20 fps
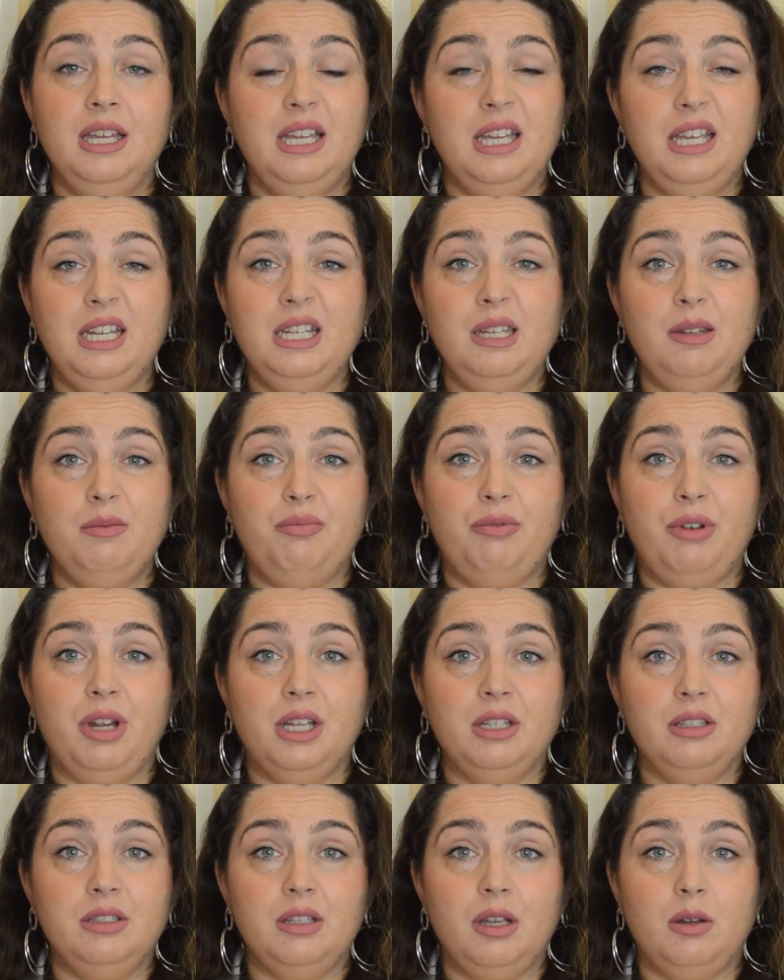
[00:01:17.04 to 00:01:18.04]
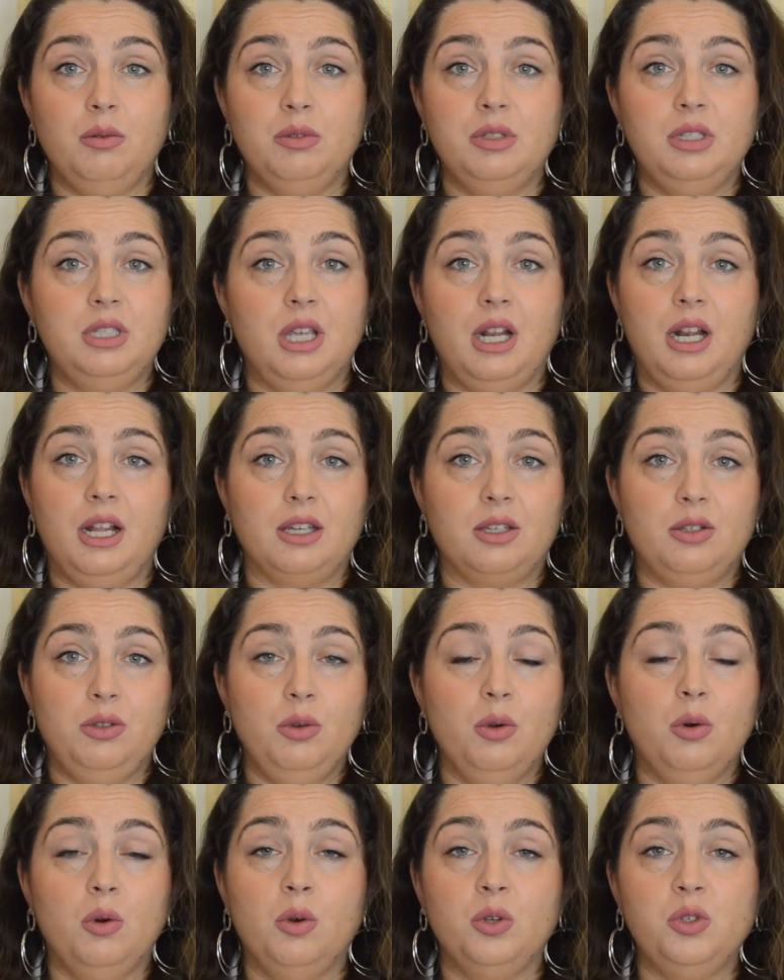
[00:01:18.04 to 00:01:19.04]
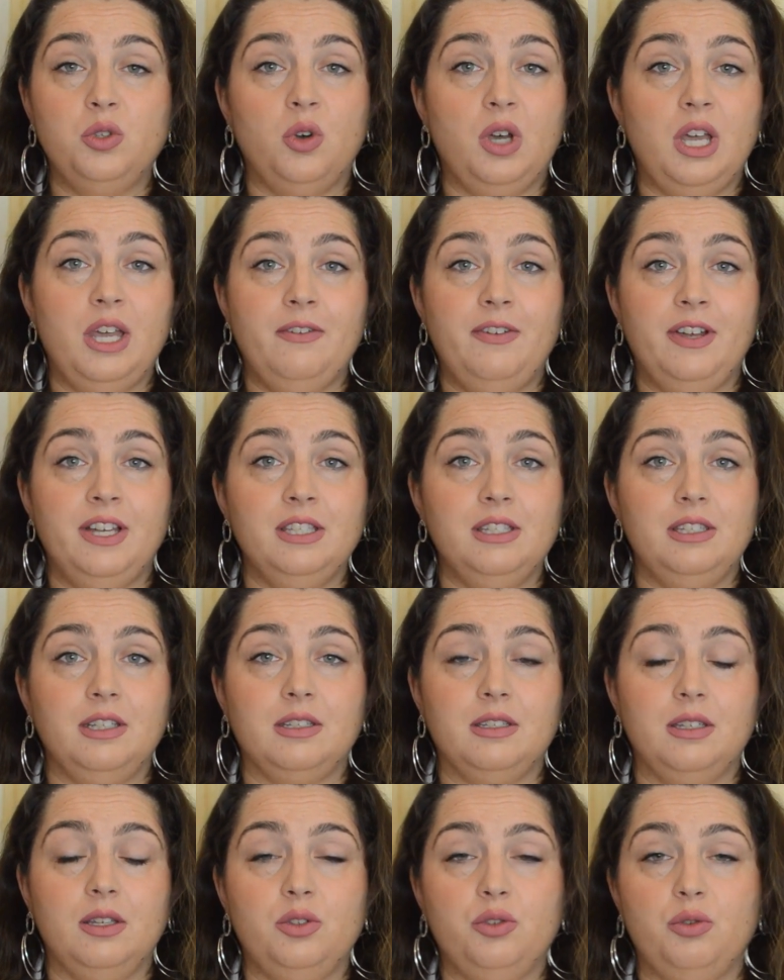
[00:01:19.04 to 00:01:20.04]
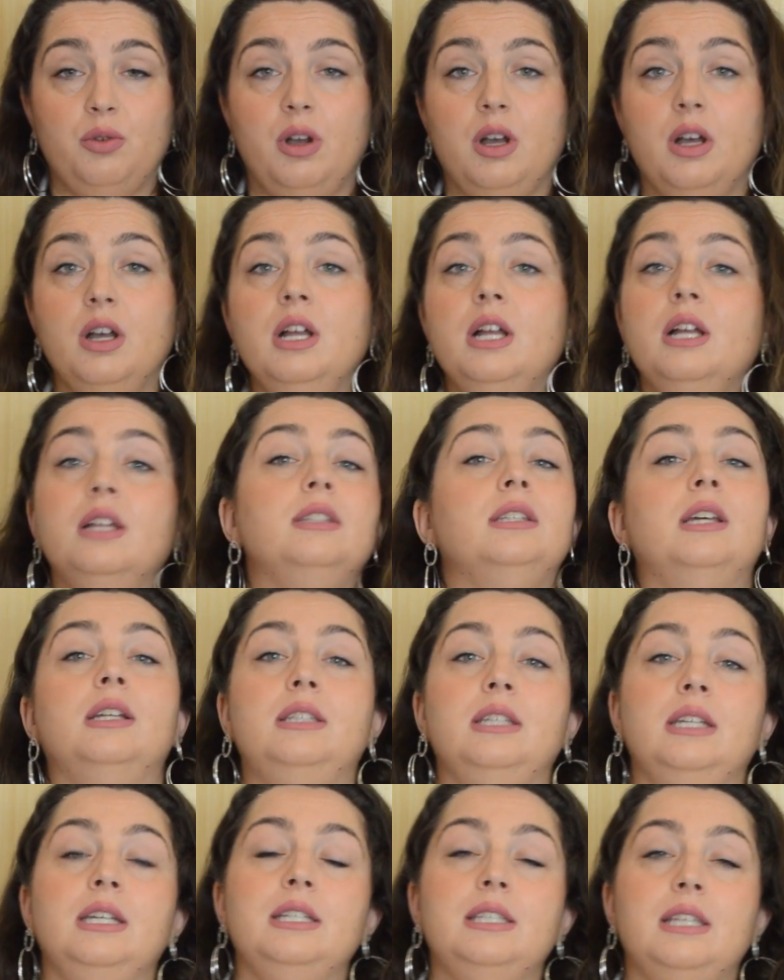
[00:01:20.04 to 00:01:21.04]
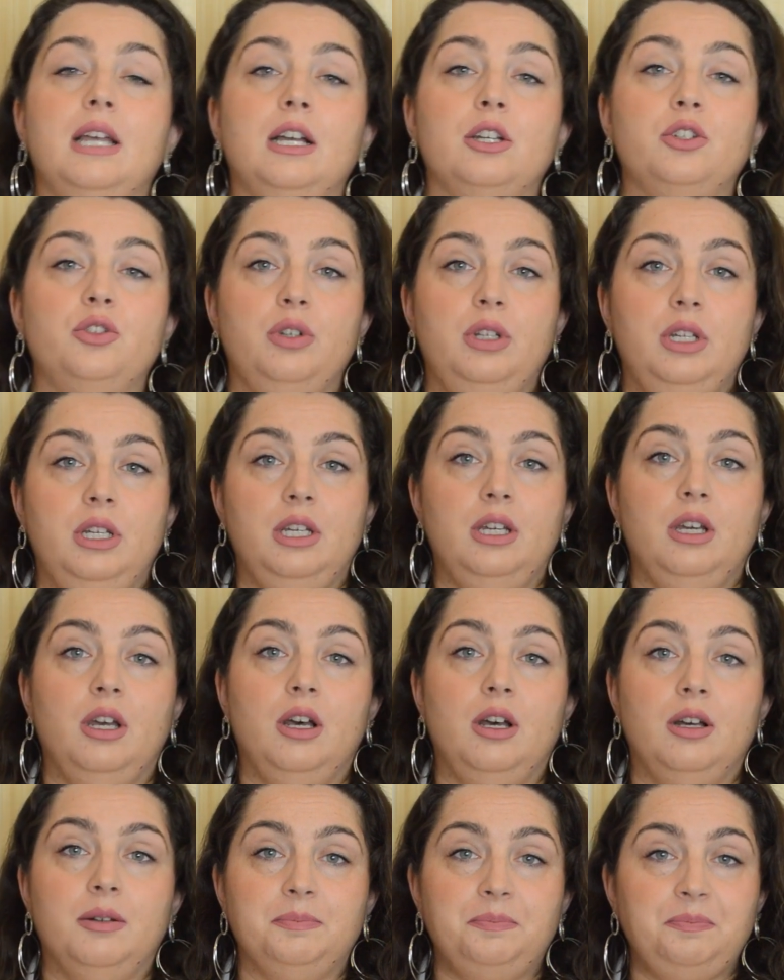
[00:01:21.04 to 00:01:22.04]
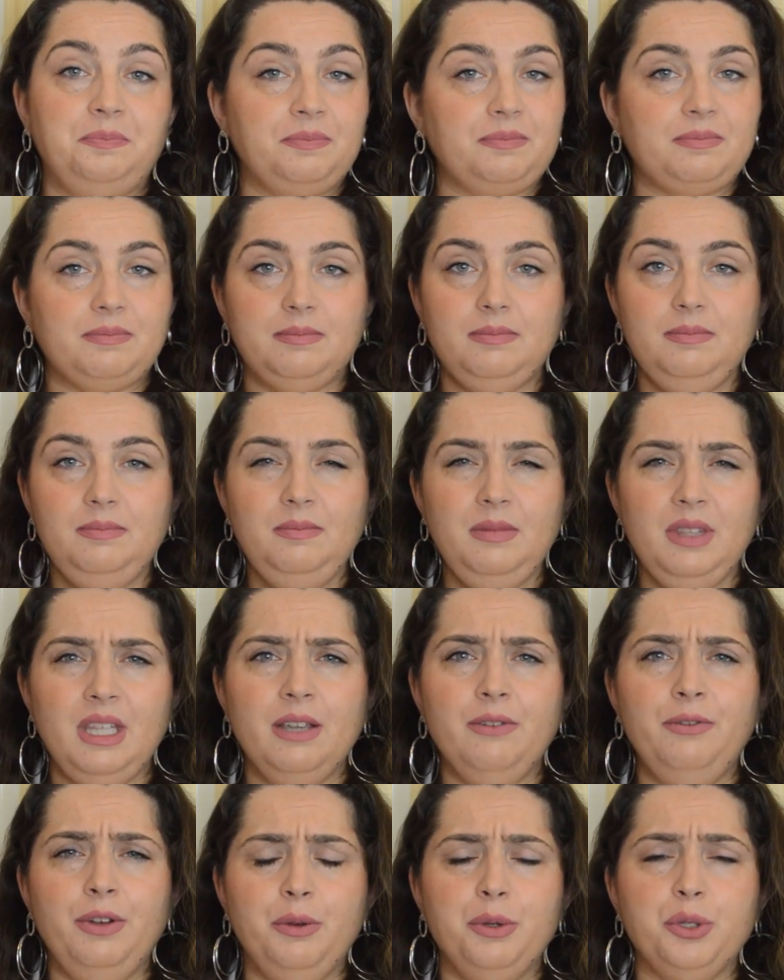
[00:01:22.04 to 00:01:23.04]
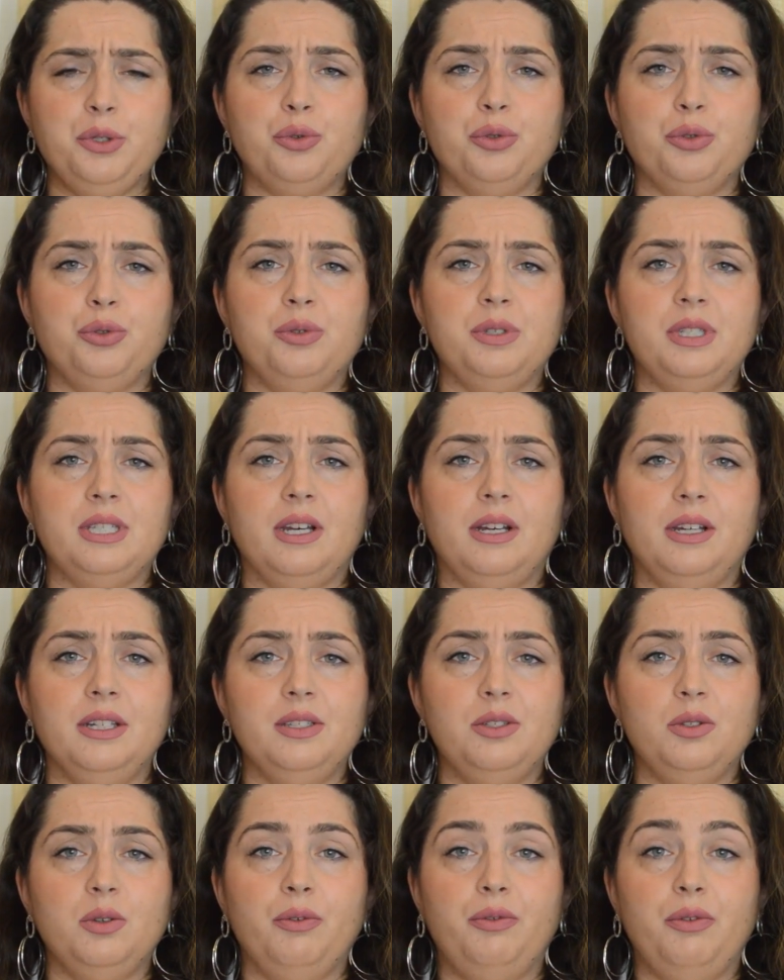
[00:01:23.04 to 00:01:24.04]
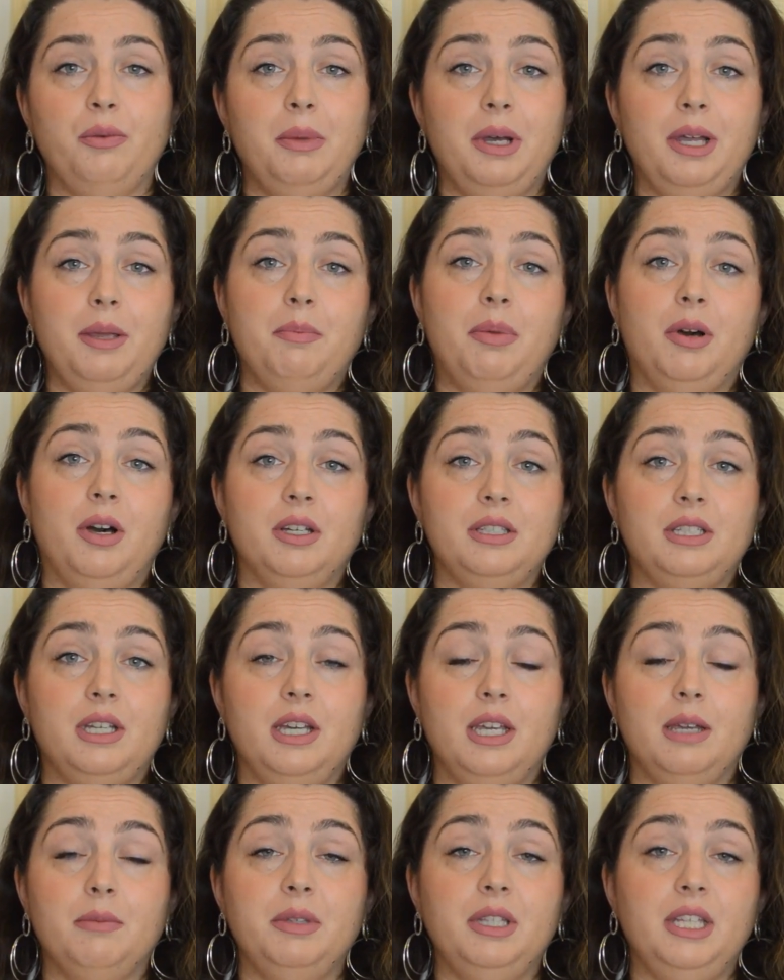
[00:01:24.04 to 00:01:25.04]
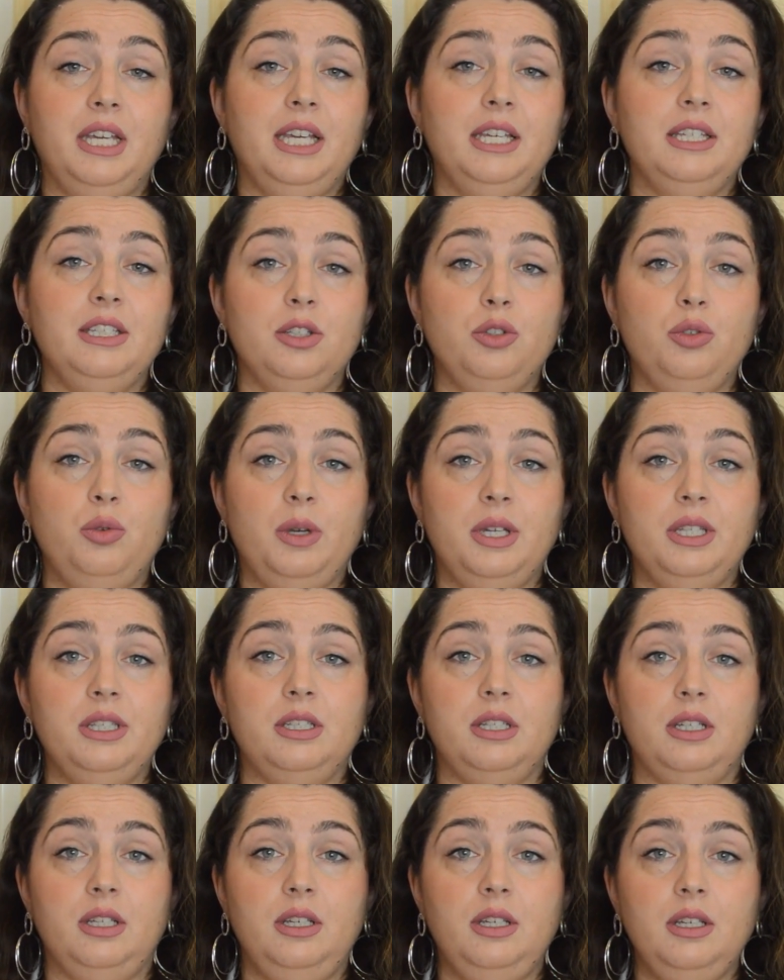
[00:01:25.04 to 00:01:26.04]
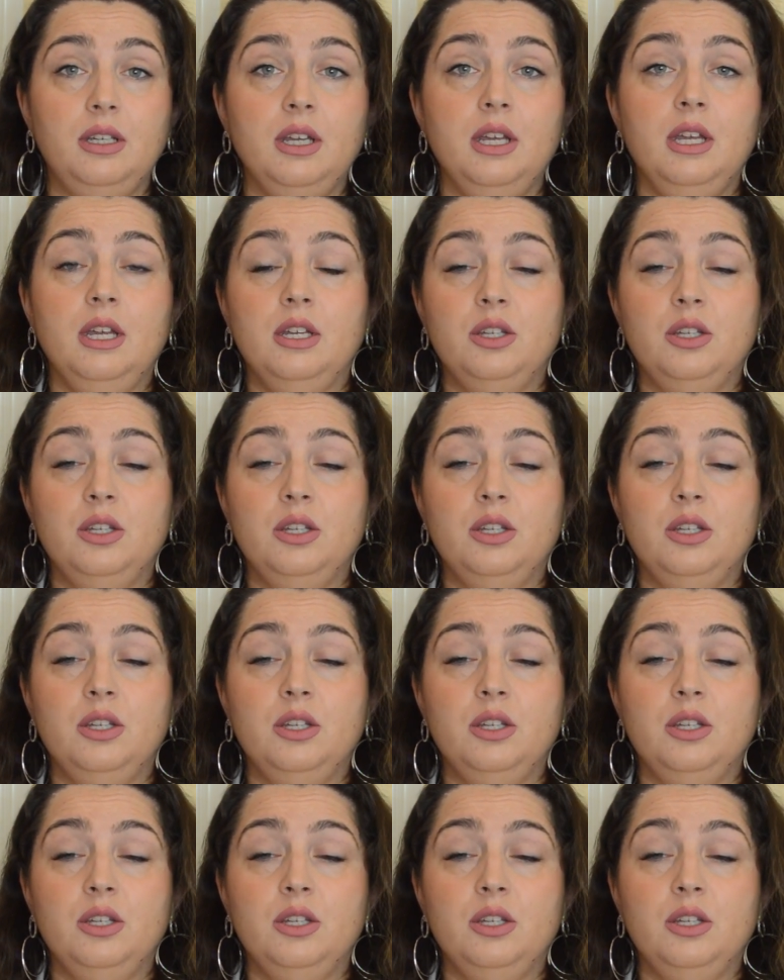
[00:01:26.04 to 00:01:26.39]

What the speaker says: any brand, I would say like yours or Evans, etc., that is actually very true to size. So for my part, I am an 18-20.